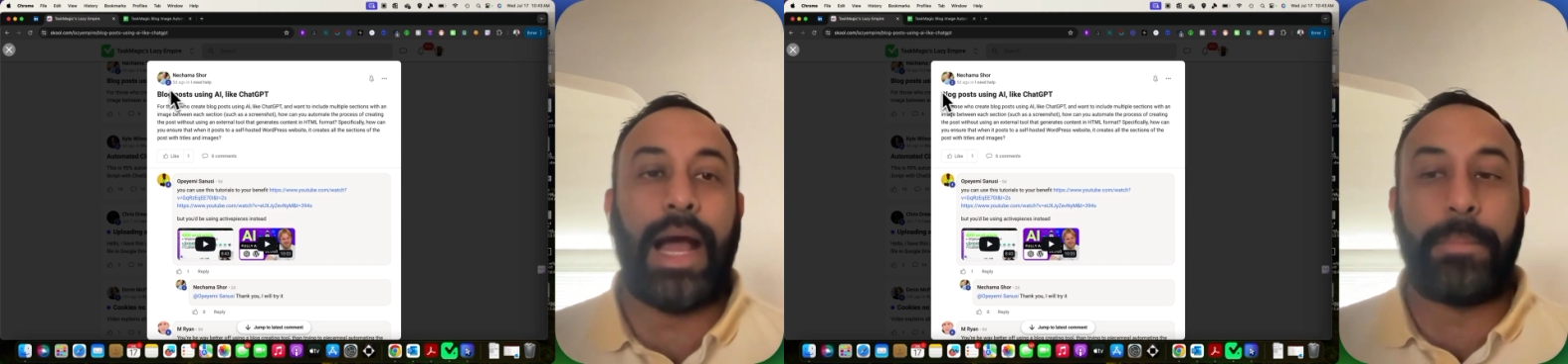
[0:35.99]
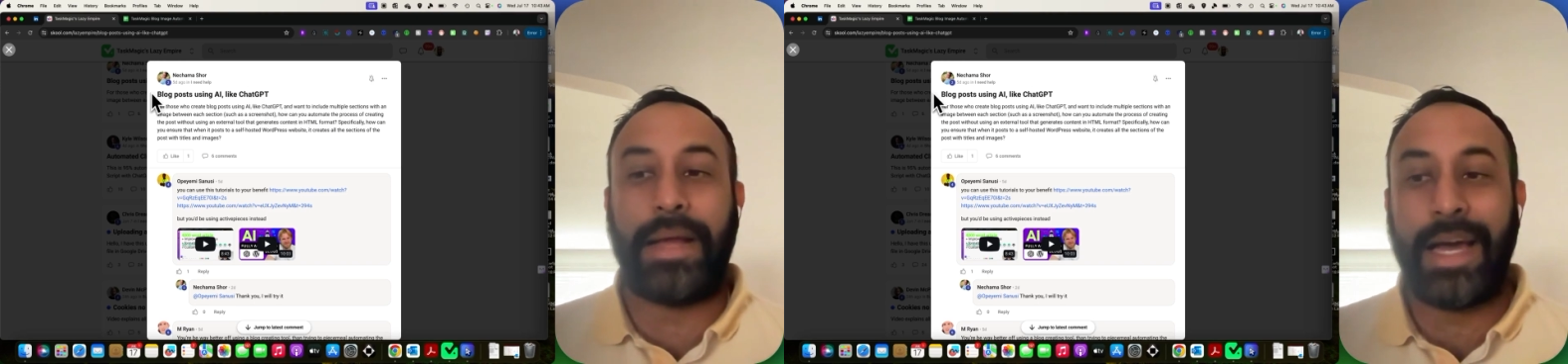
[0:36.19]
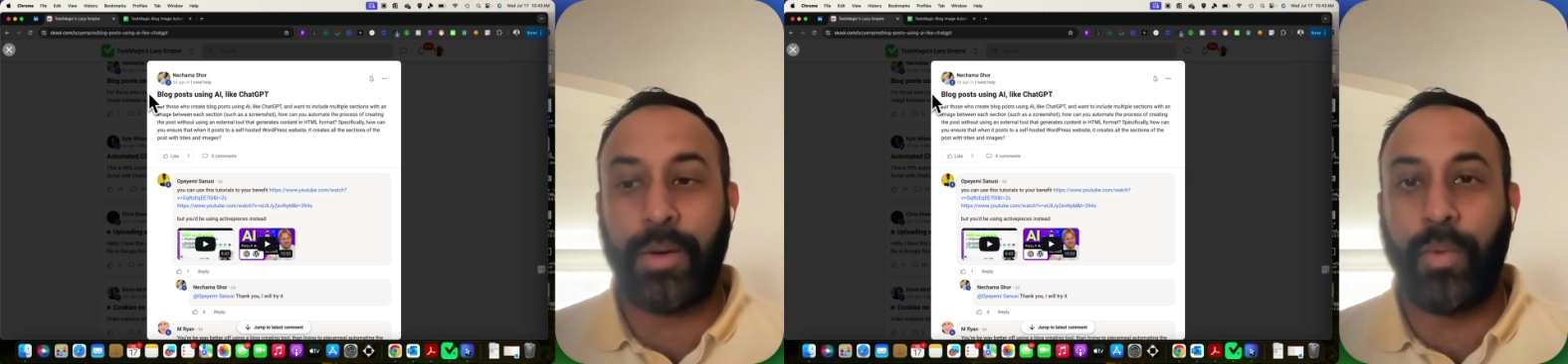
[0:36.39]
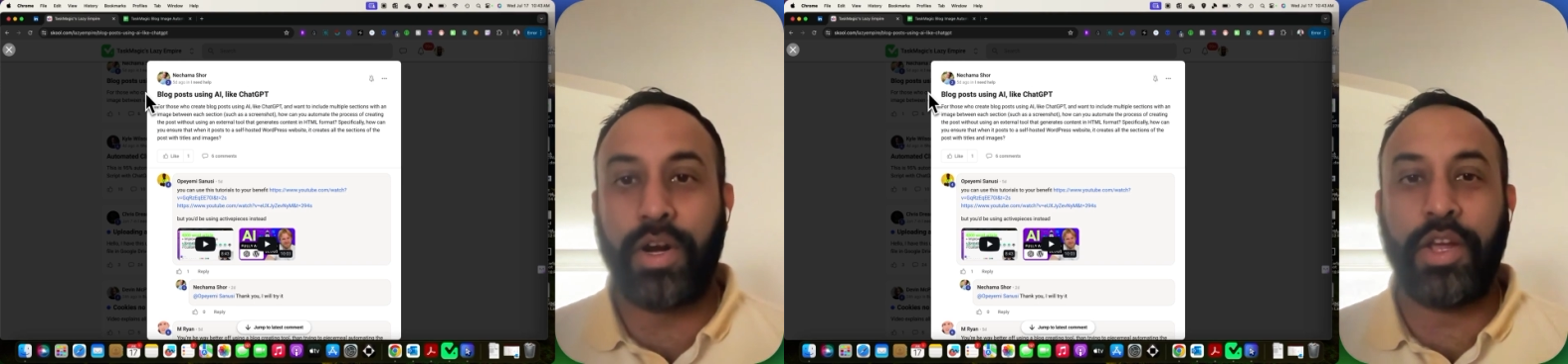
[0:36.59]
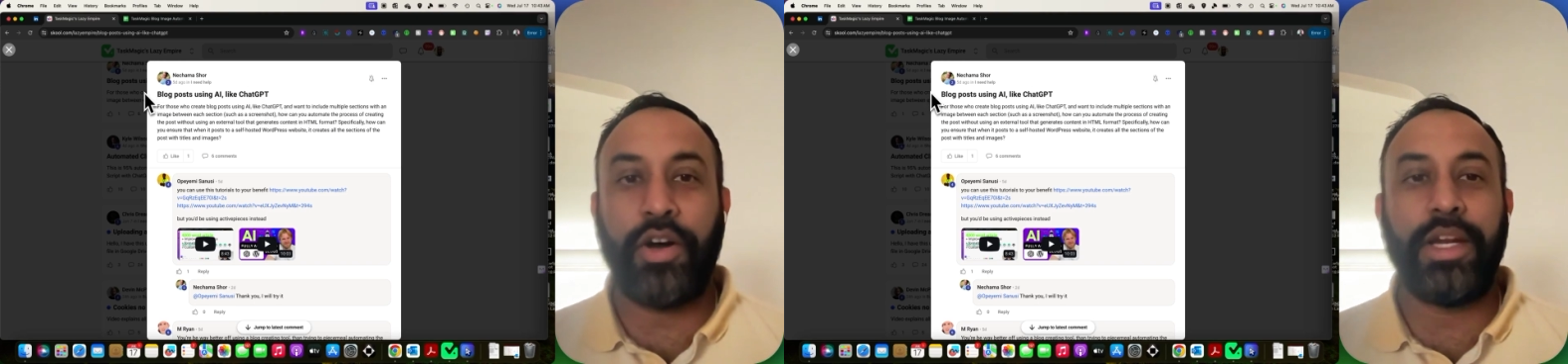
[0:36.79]
I'm kind of
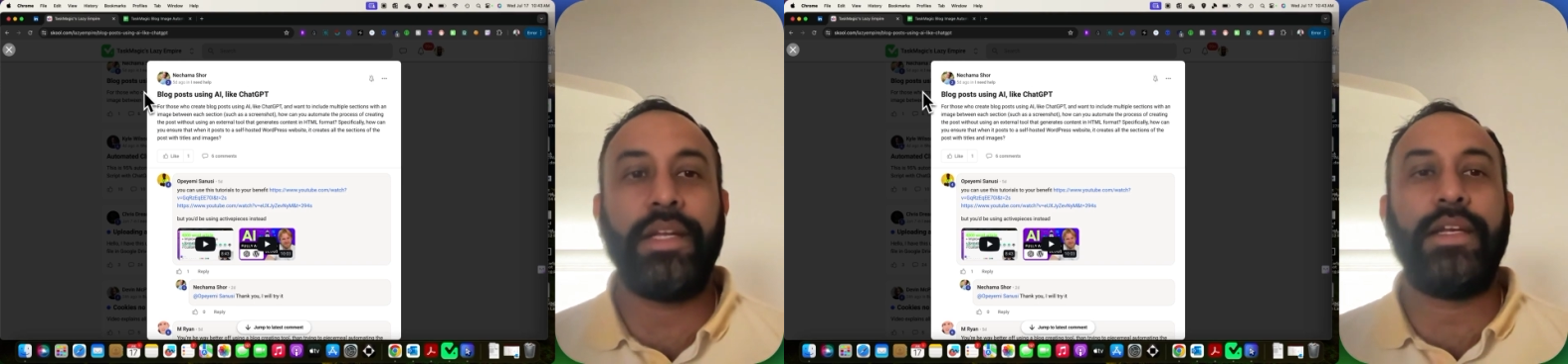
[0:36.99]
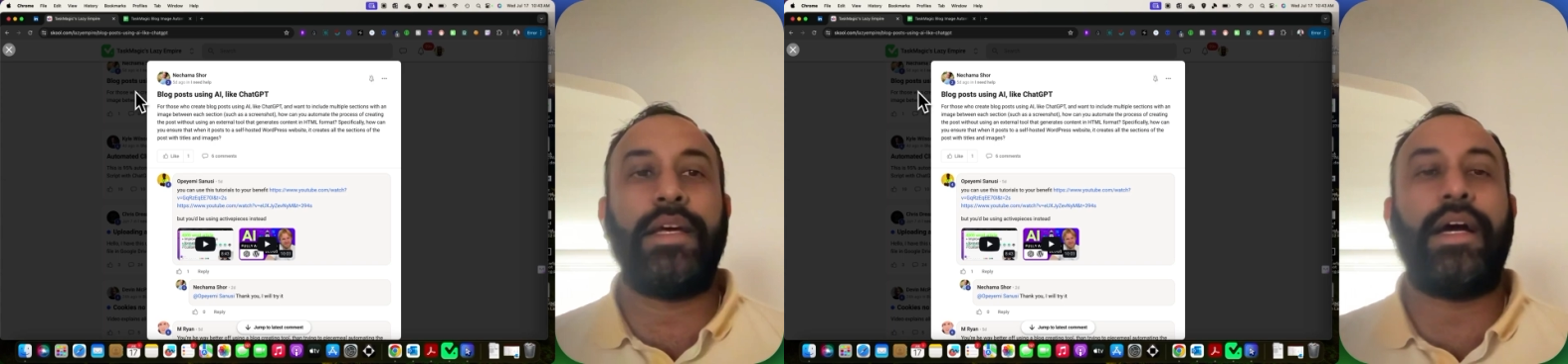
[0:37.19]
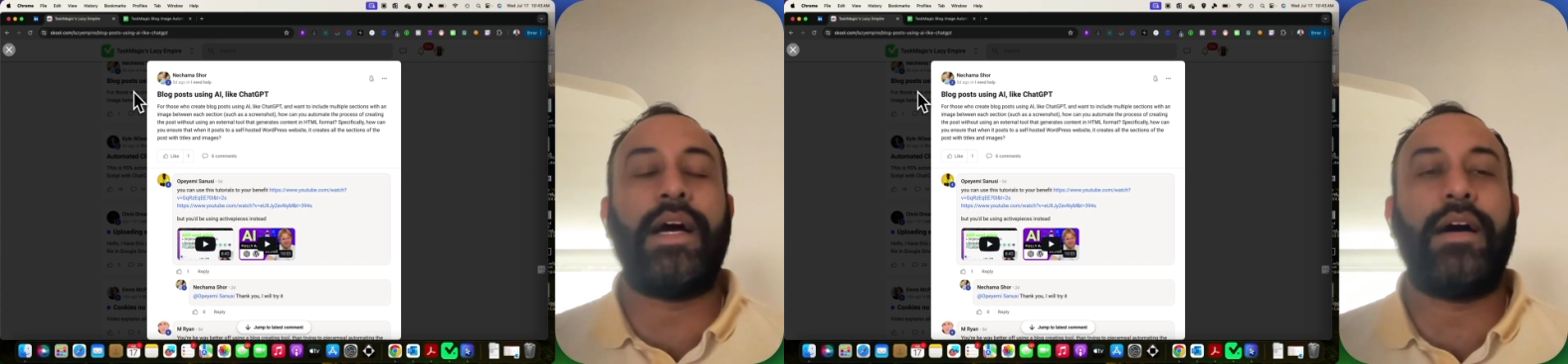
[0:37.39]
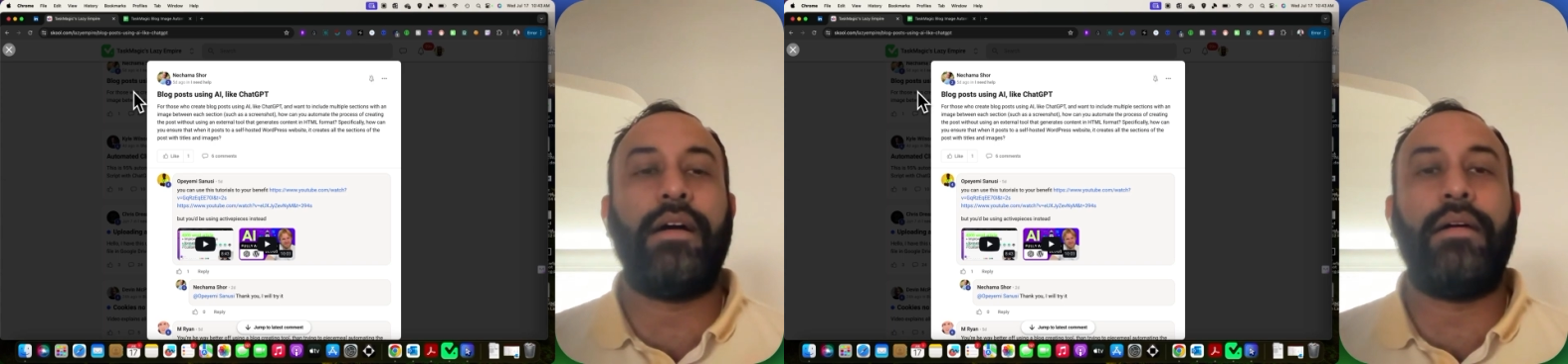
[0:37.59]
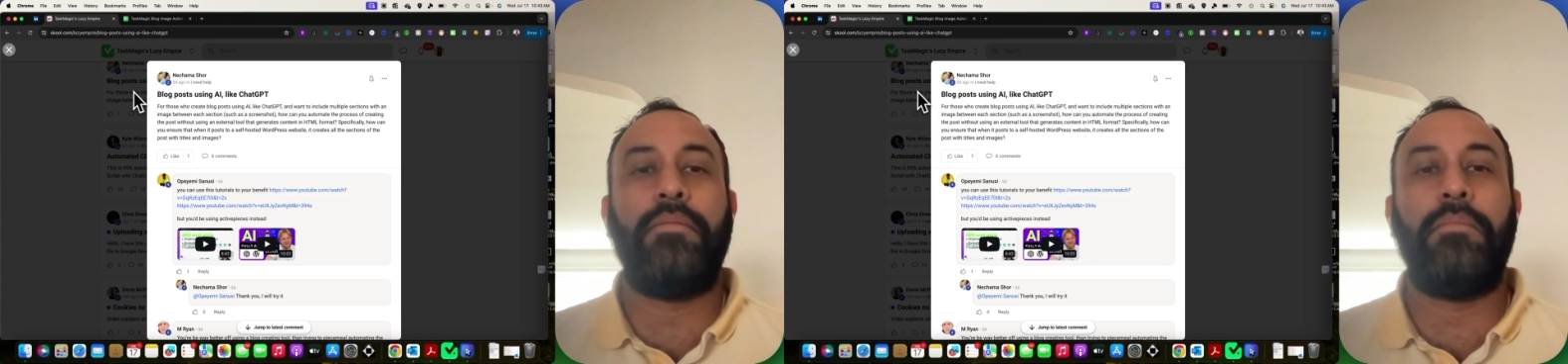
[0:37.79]
working on it.
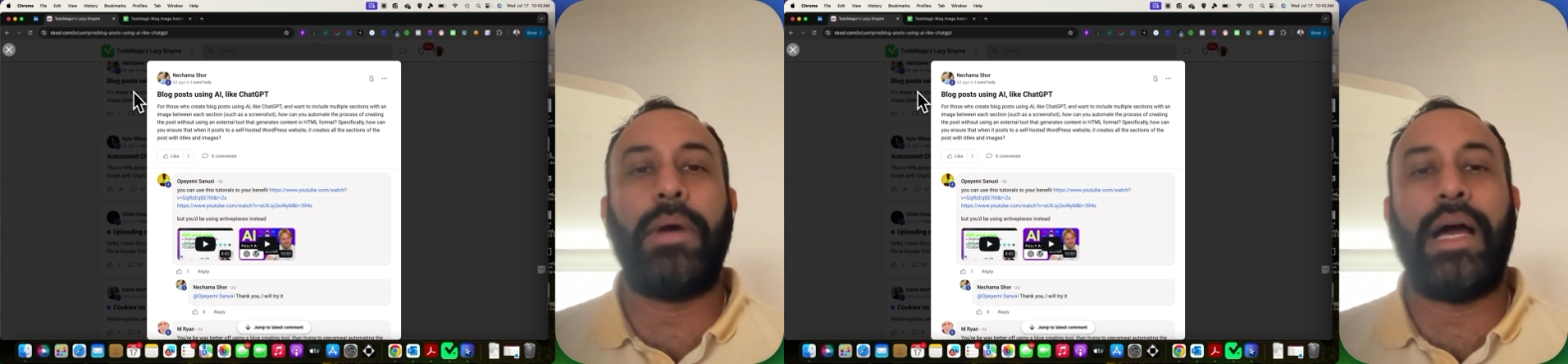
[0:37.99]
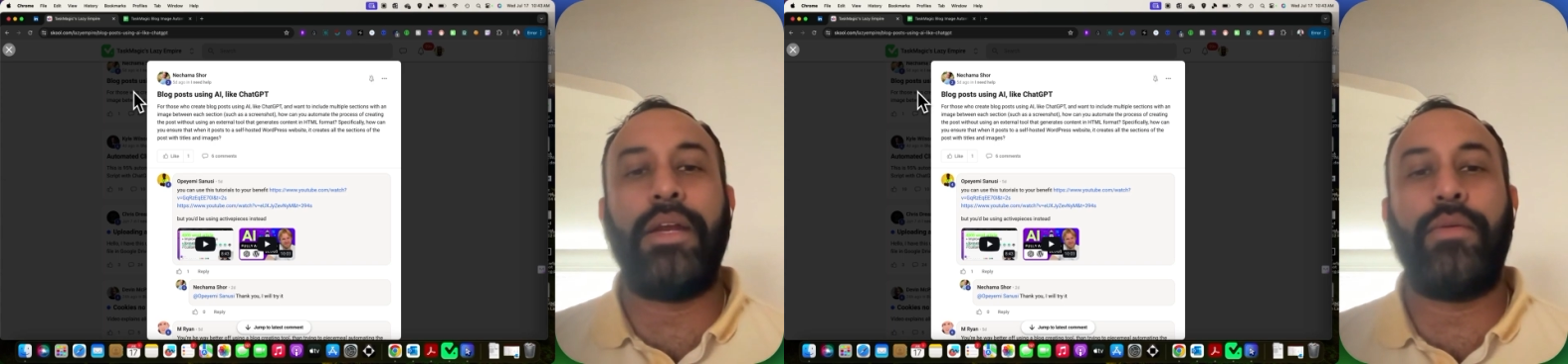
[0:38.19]
I